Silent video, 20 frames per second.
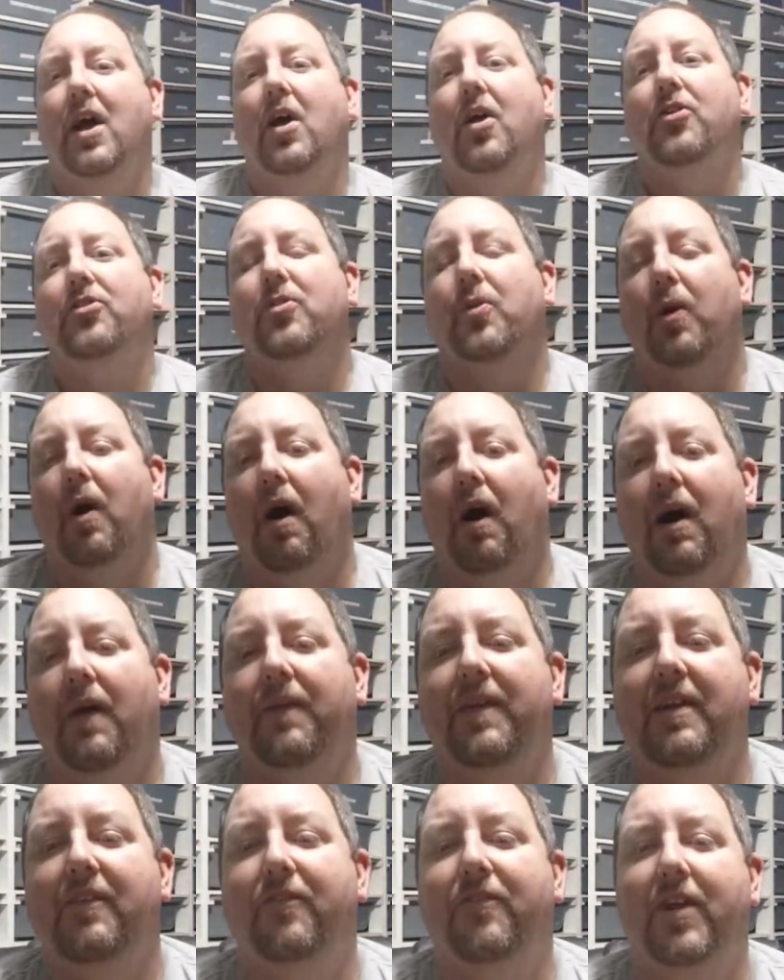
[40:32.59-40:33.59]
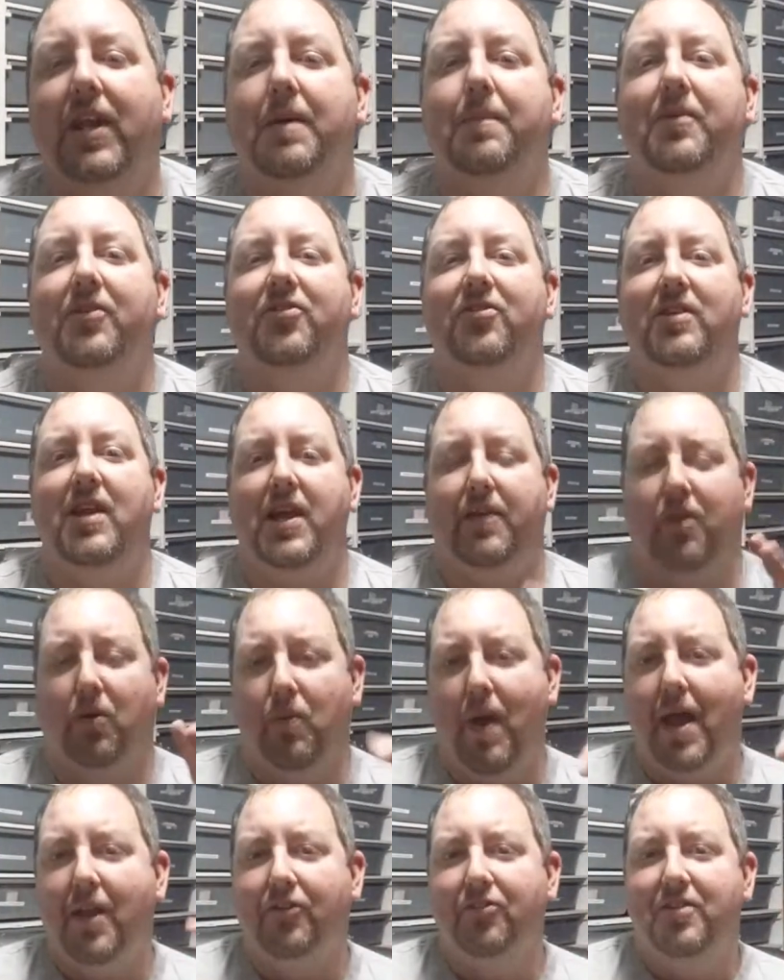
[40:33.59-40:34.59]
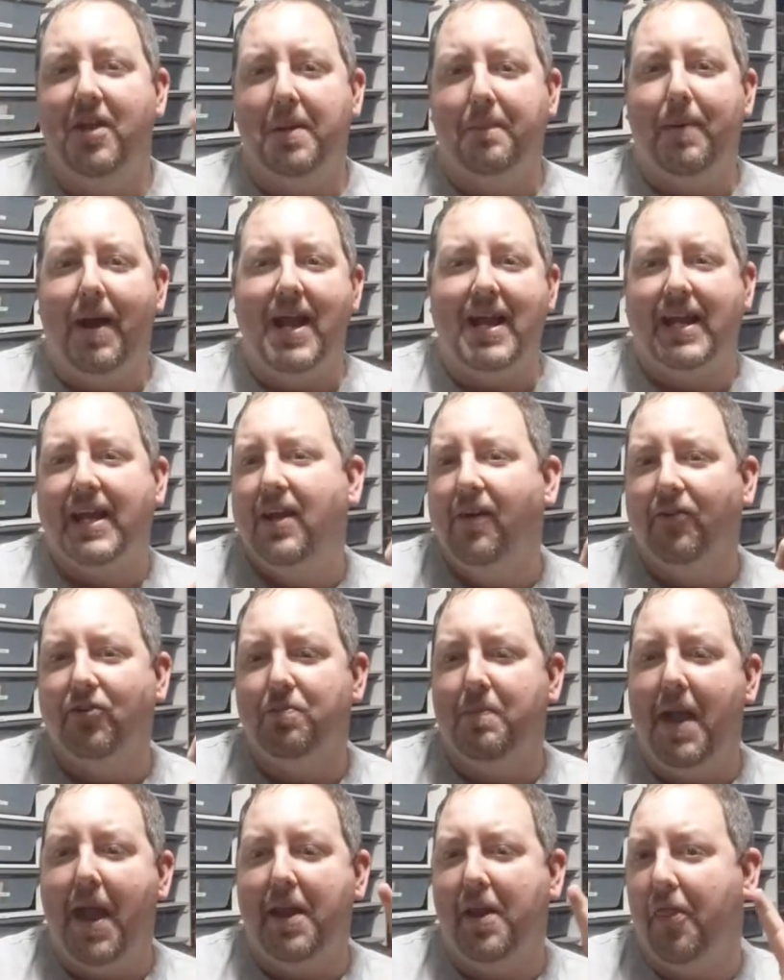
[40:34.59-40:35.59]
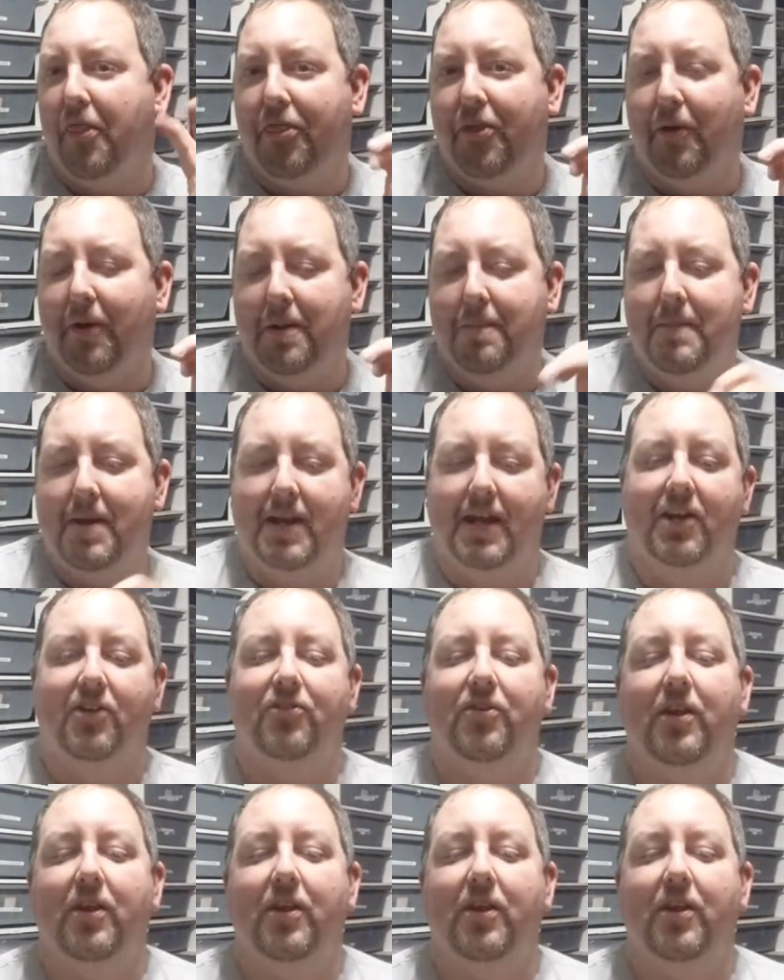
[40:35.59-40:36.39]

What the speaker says: So on the venomous snake, the rattlesnake bite kills man in 30 minutes.